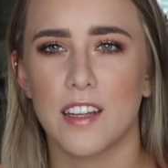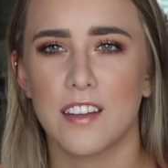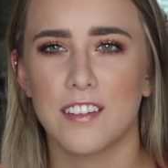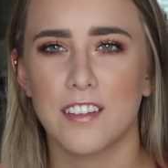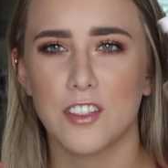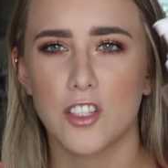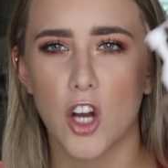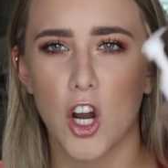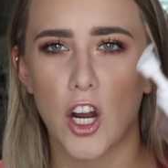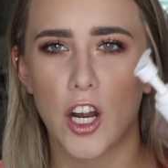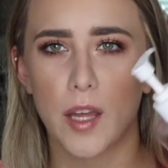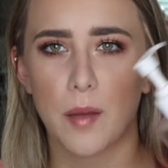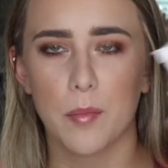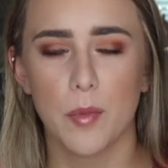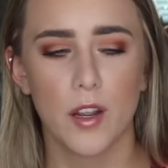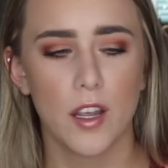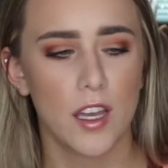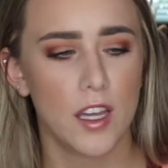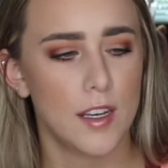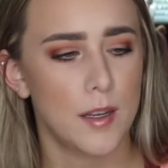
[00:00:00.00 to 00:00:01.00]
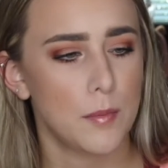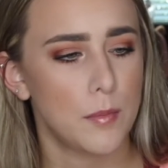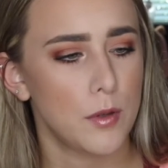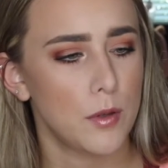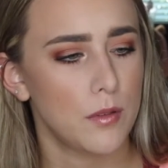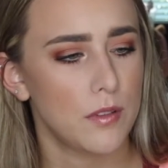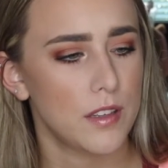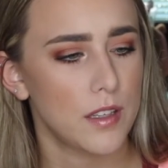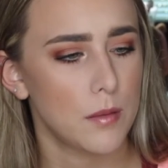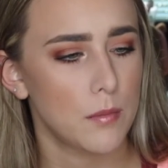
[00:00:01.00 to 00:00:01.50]
It's the Target brand,
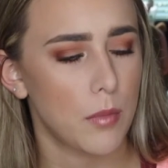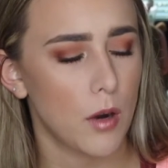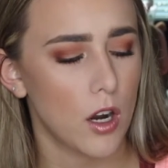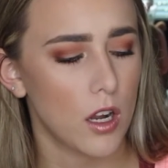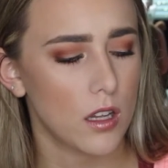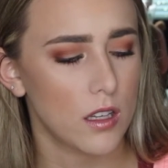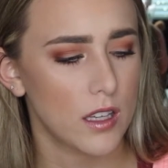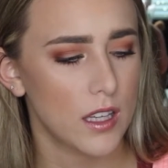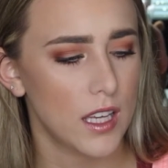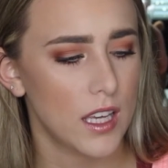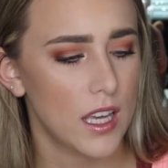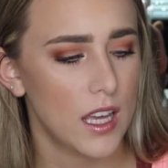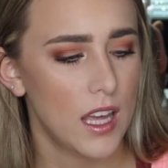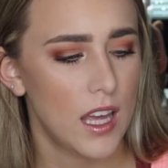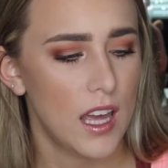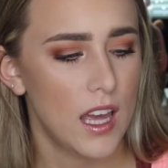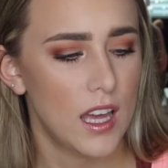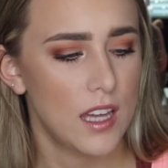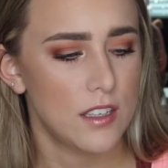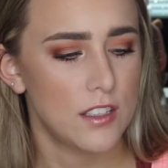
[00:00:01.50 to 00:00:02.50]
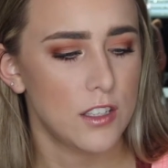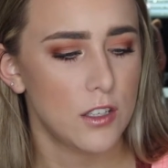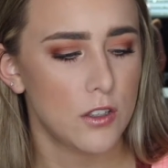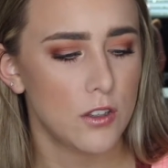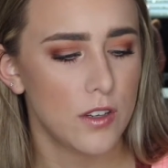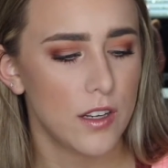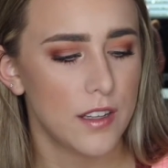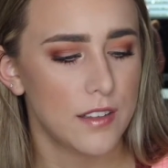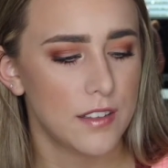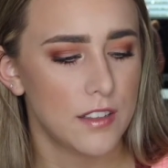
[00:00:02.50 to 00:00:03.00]
Boots and Barkley
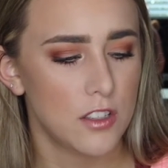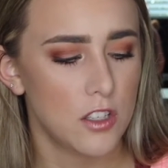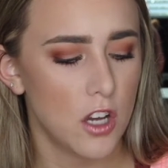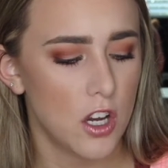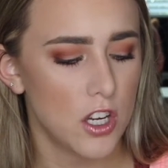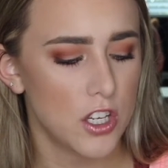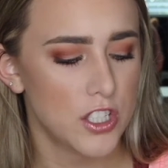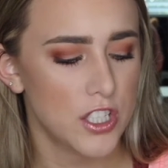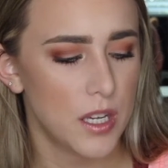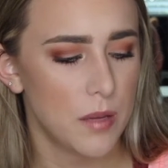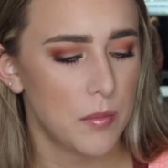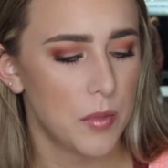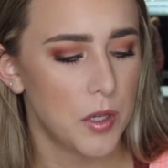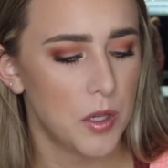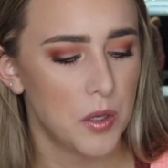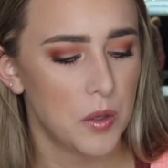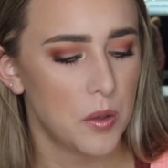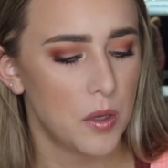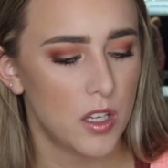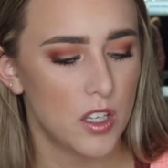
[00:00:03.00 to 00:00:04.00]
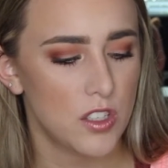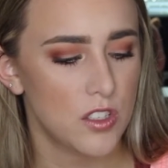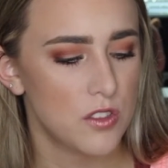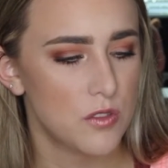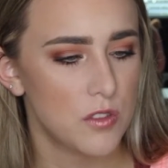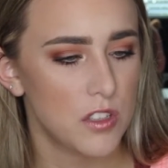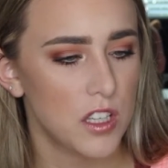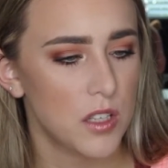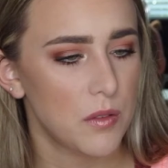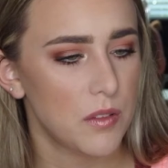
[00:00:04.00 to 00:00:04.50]
deodorizing dog shampoo, and it
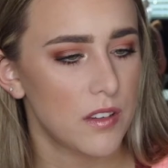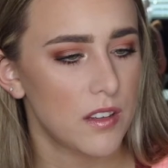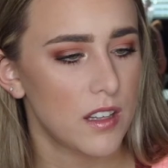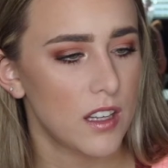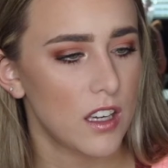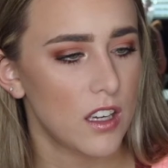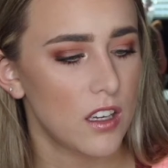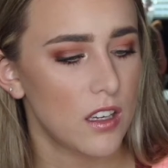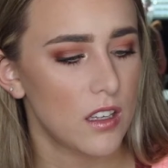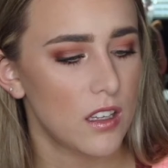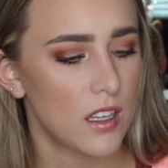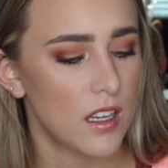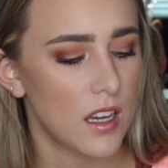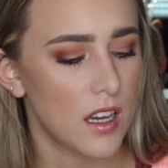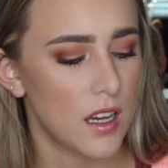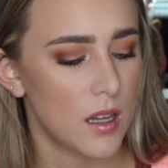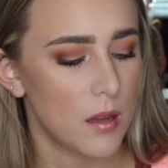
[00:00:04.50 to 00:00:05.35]
just really wasn't that good.